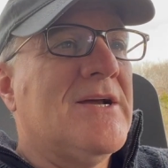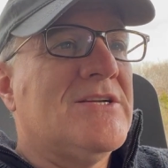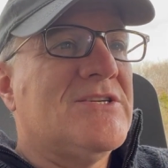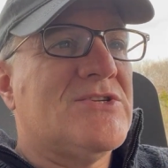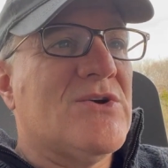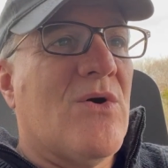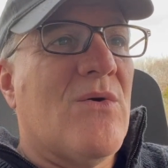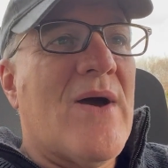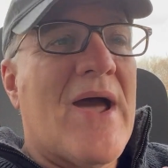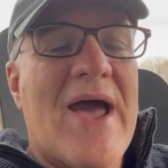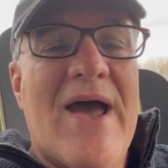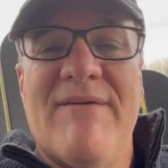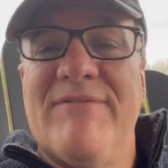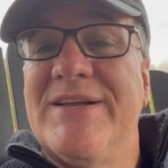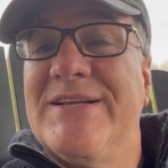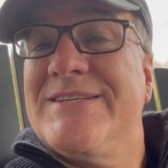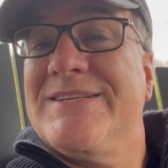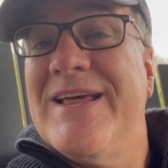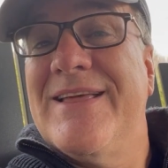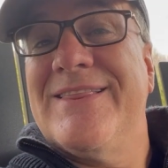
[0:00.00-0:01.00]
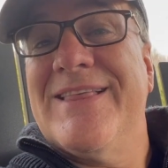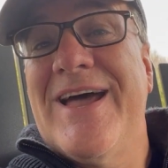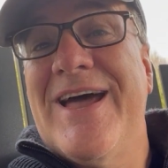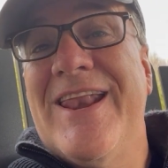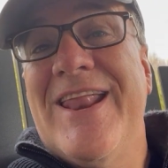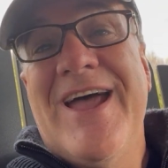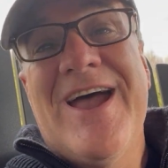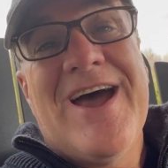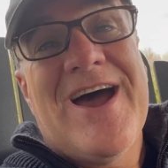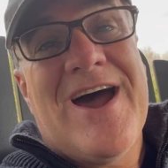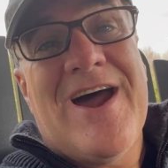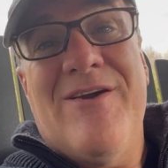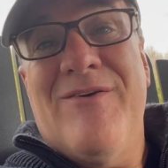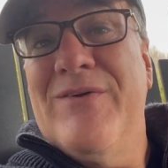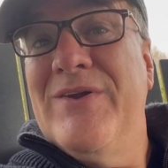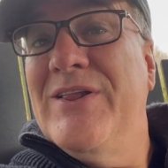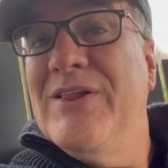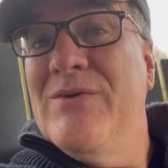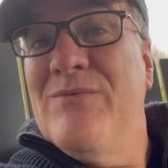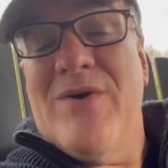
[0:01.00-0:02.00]
So having said that, I
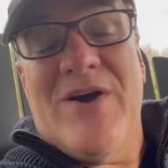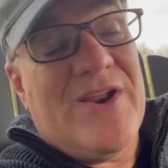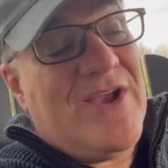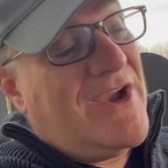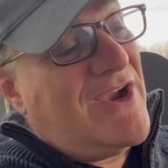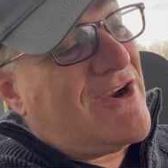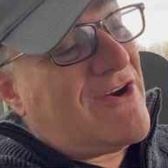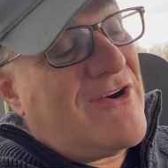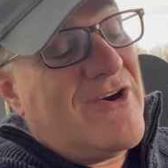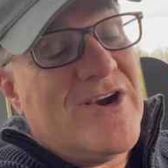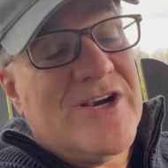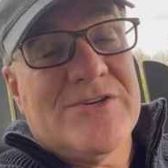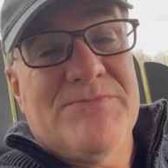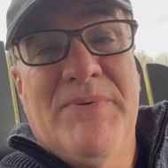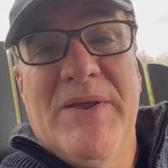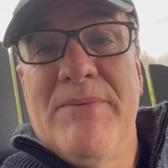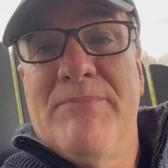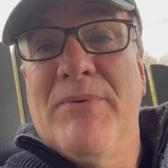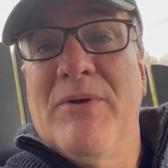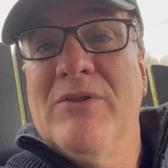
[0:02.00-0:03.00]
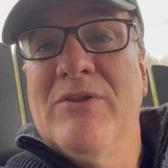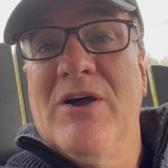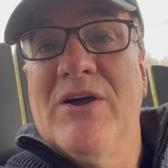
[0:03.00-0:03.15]
really want to encourage people,